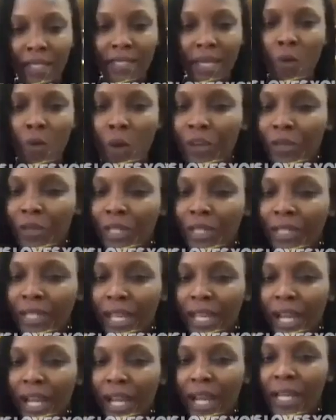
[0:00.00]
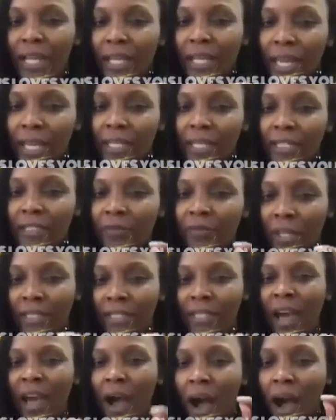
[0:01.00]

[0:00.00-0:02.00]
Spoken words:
you can hear a lady's voice